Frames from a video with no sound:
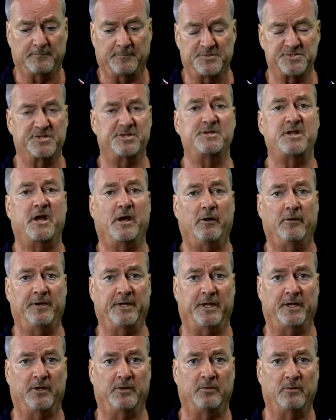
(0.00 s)

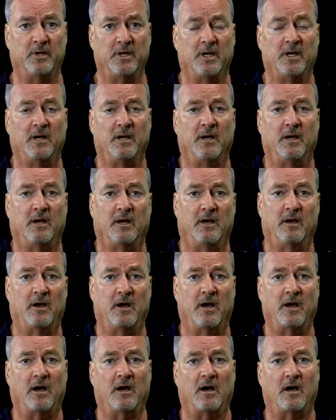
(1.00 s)
scenario
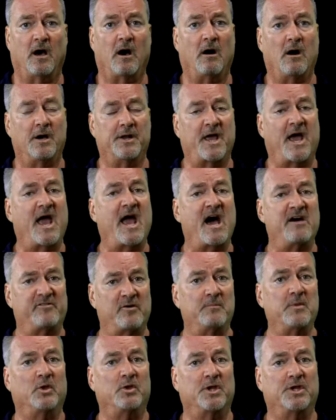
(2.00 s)
on a
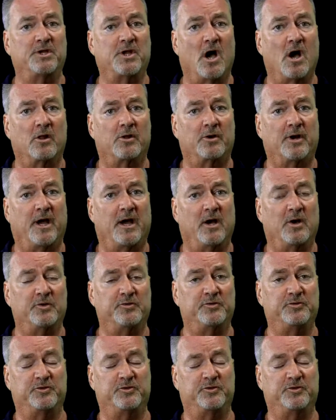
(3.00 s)
$500,000 house,